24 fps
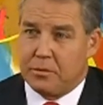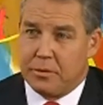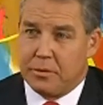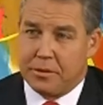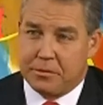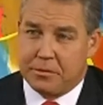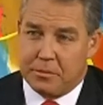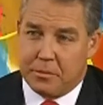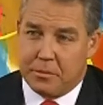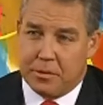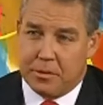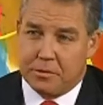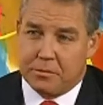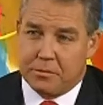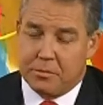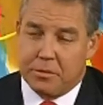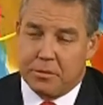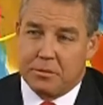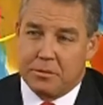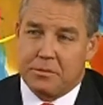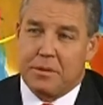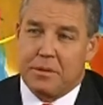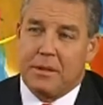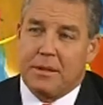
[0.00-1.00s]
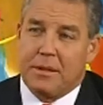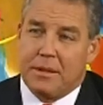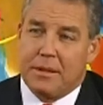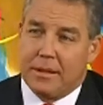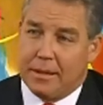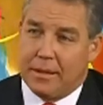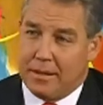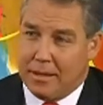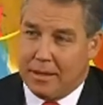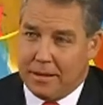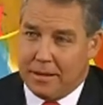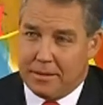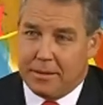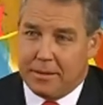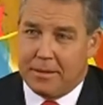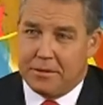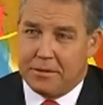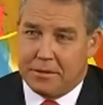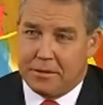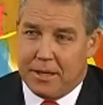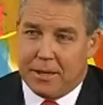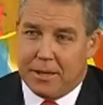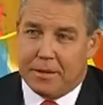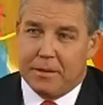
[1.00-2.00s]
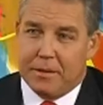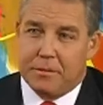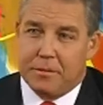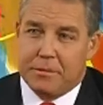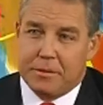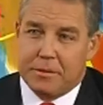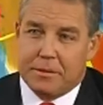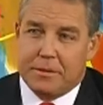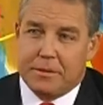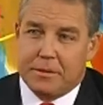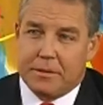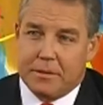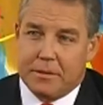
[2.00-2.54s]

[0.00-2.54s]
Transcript: 3 submersibles and 19 jackups.